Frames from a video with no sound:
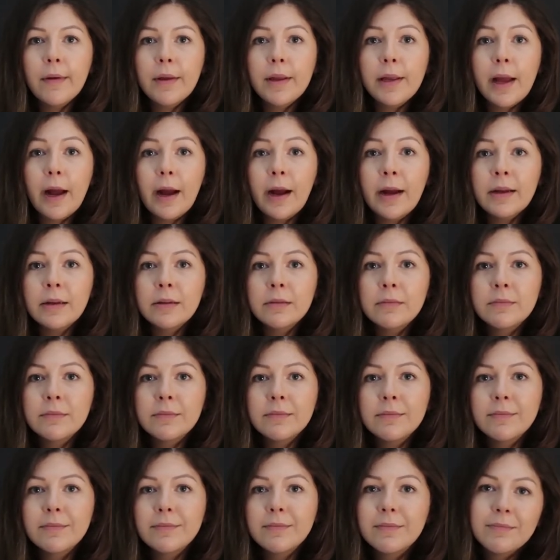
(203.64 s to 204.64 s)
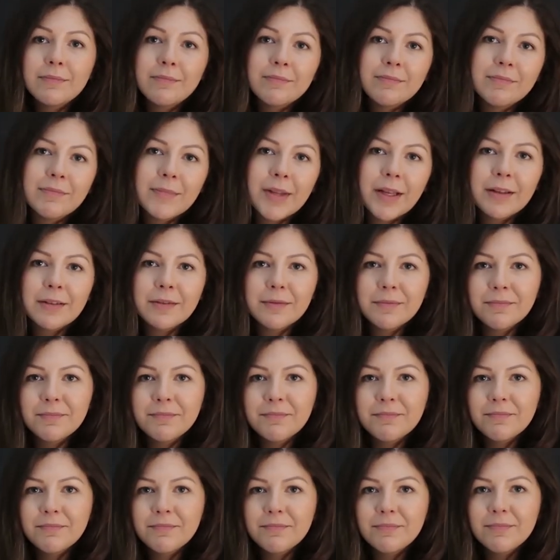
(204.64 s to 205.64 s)
Yeah, and
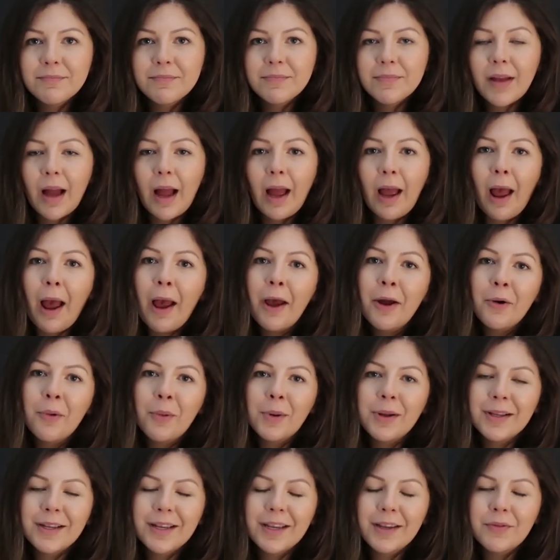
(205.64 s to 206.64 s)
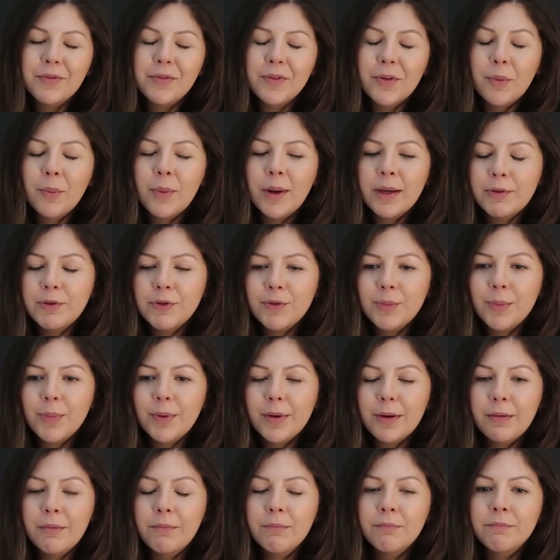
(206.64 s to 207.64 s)
I, I don't want to give too much,
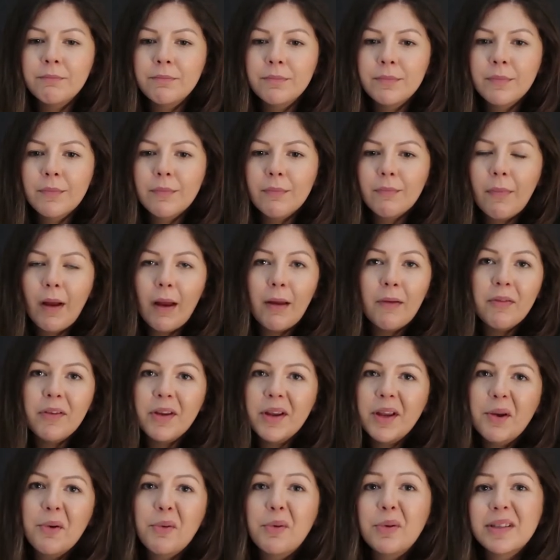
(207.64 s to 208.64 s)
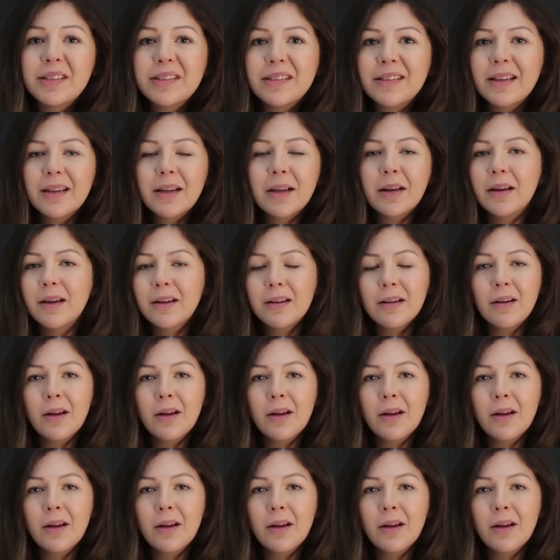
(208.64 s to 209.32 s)
but I think it was like